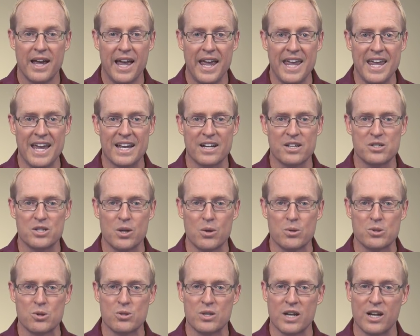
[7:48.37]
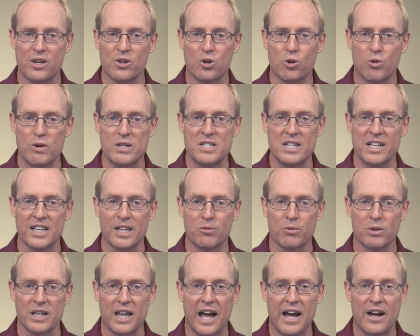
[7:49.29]
and as users increasingly
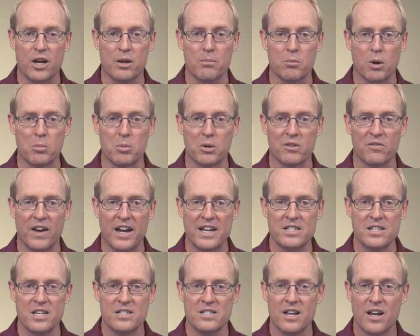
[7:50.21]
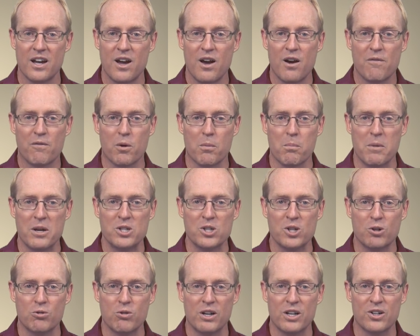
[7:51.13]
rely on mobile devices for
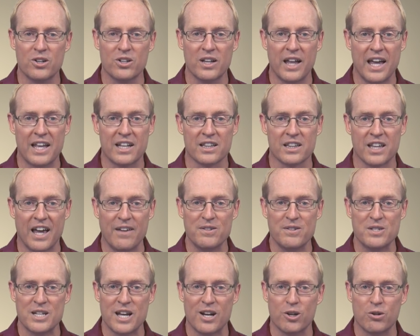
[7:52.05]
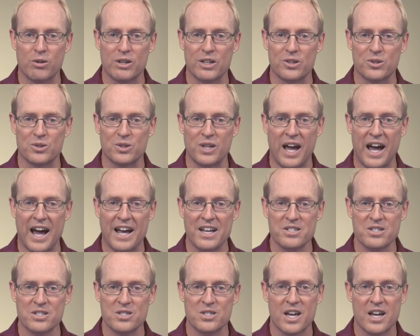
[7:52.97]
mission-critical and lifestyle-critical
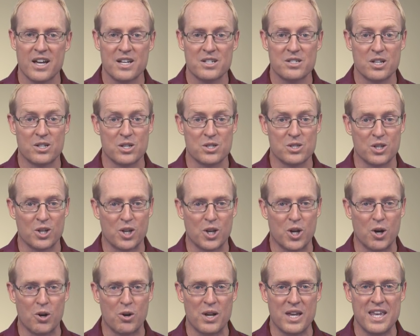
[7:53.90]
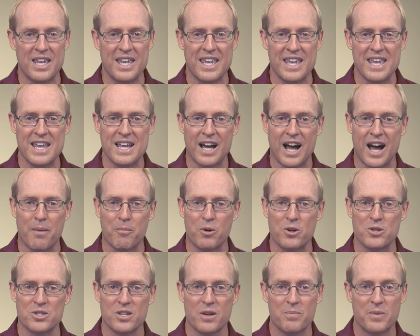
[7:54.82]
tasks such as security,
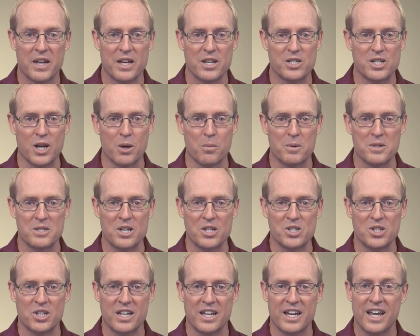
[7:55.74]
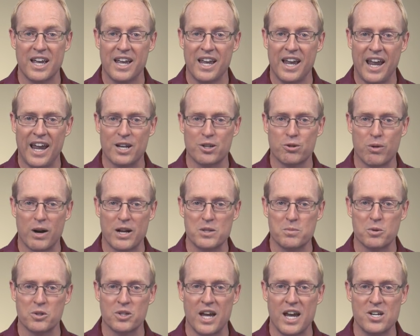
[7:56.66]
e-commerce, geopositioning, and
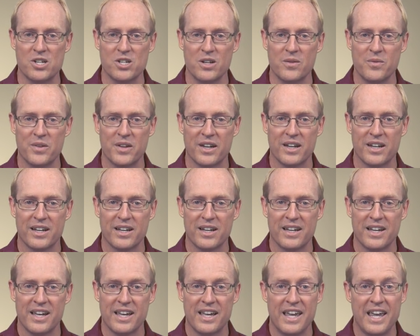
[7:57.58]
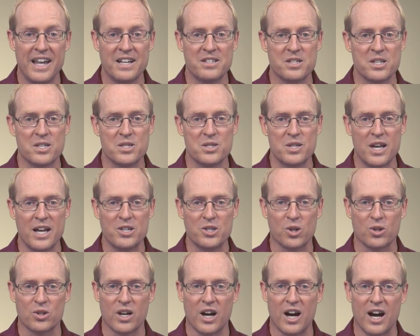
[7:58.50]
transportation, it's
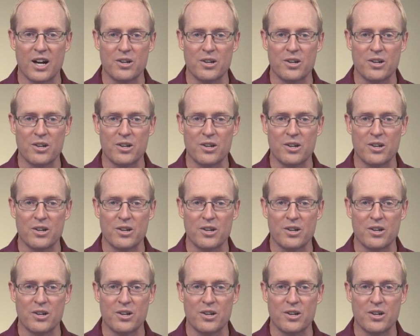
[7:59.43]
essential to